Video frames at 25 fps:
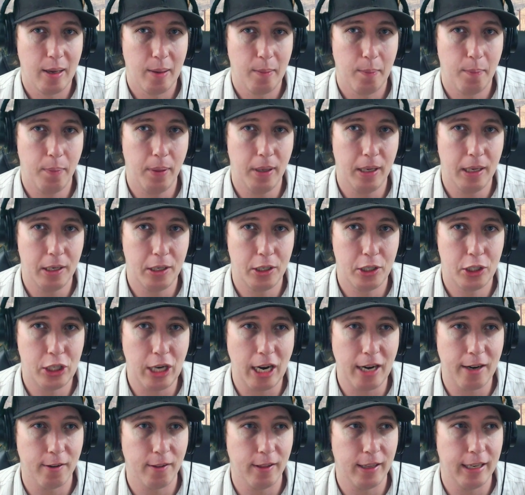but
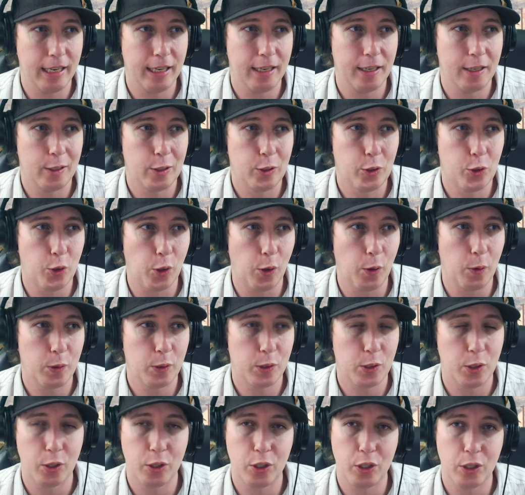generally
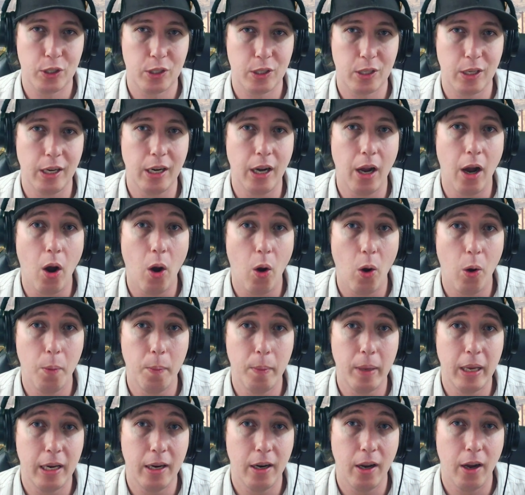drones are just going to home
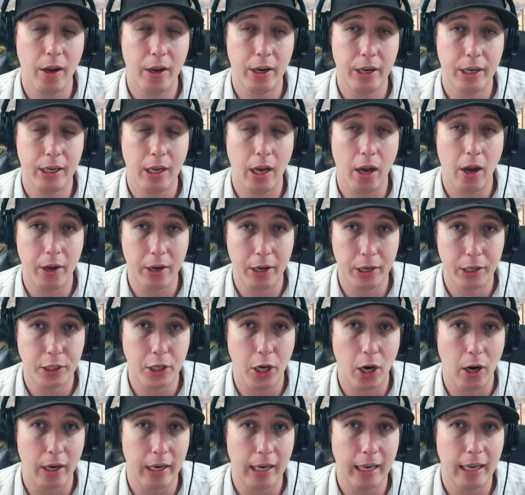in on a
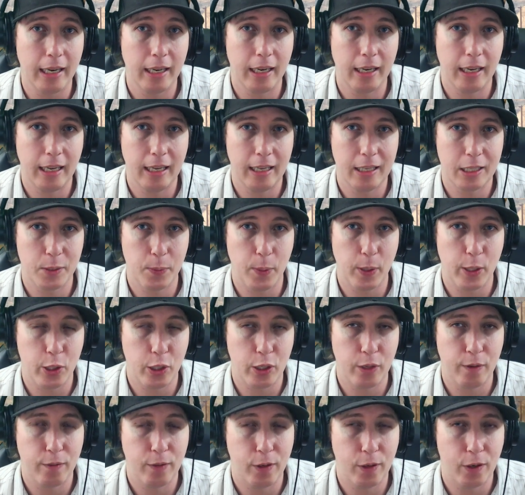target, especially
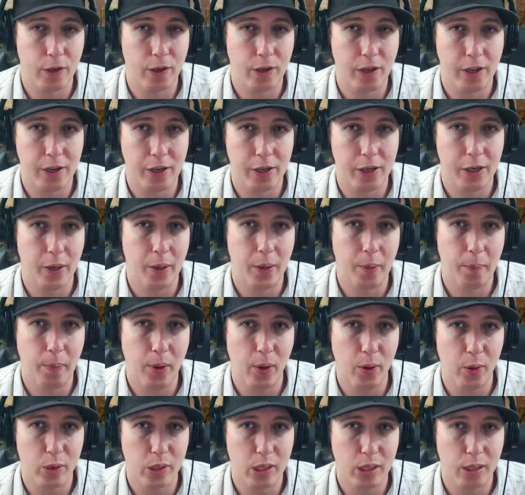if you're on an
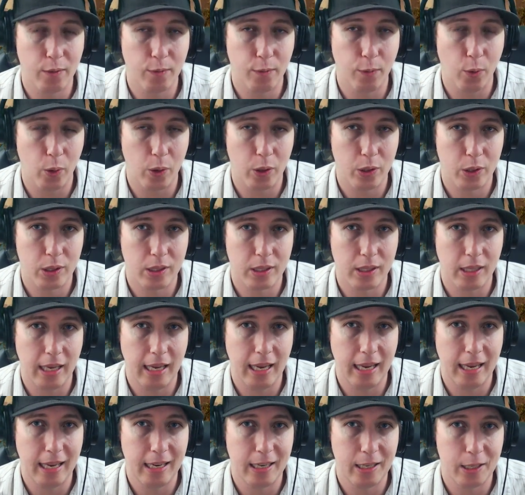opposing force,
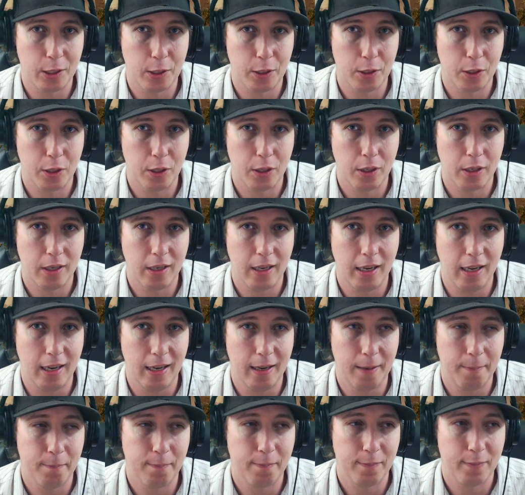and
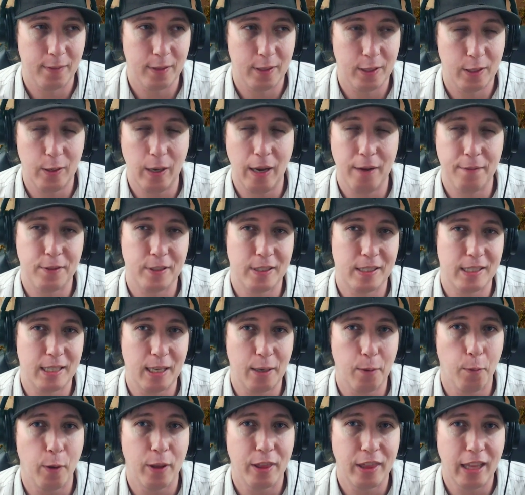you have to see
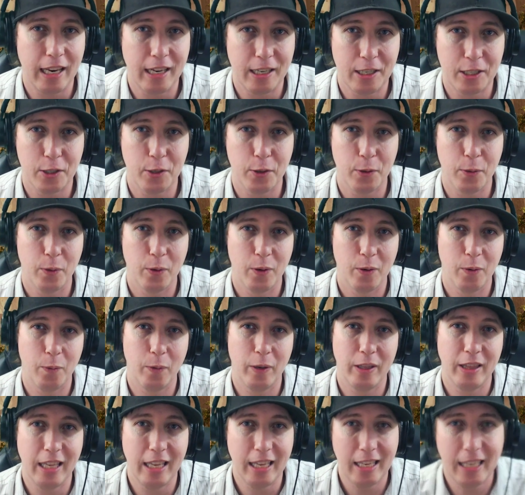what they do
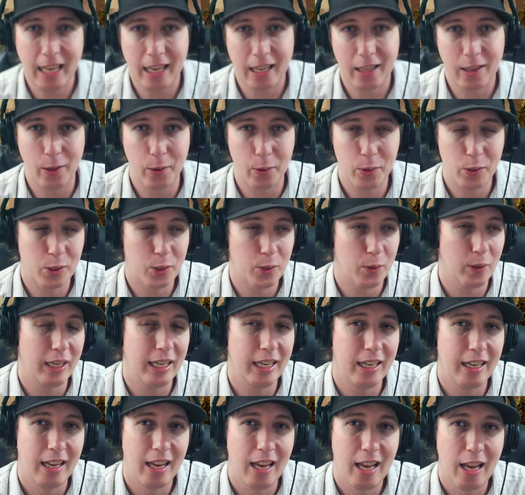when they get close to it.
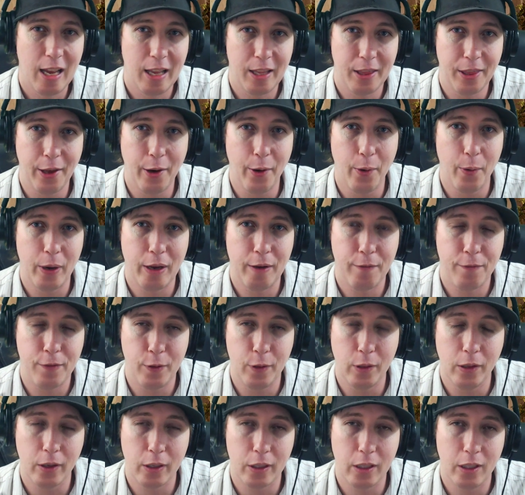Though if you
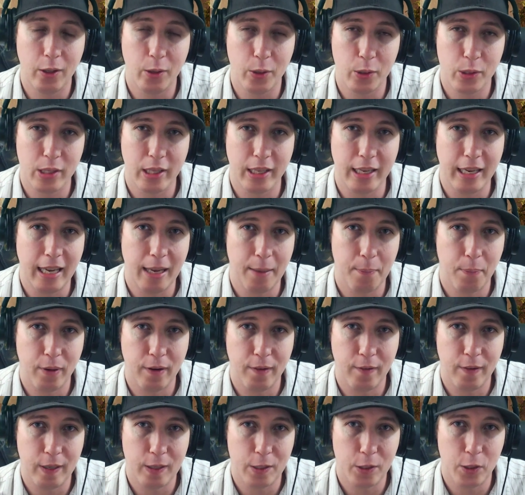look closely at
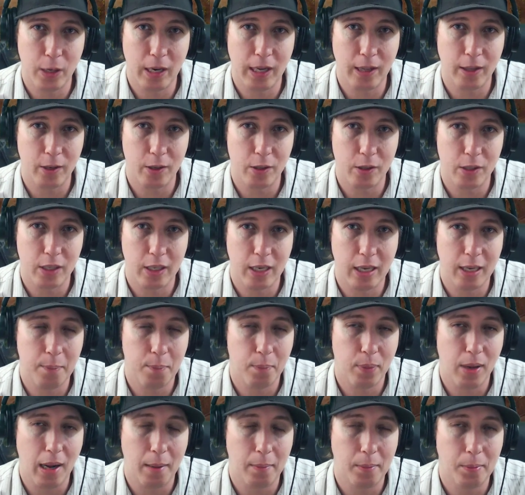previous trailers, you can
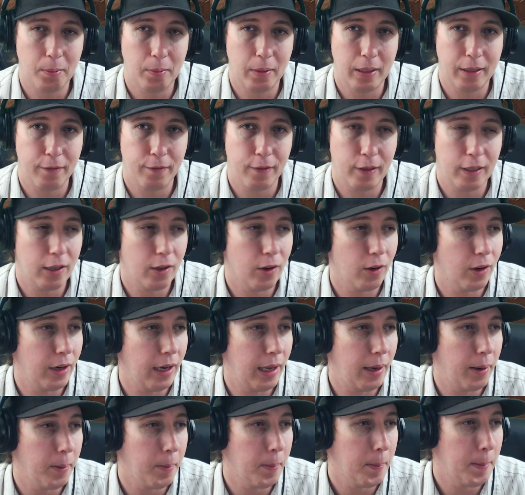probably figure it
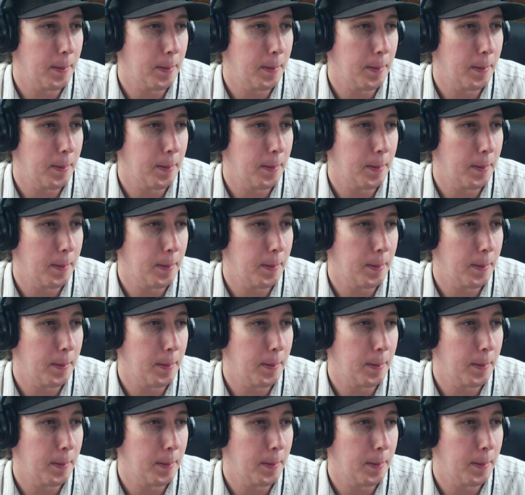out.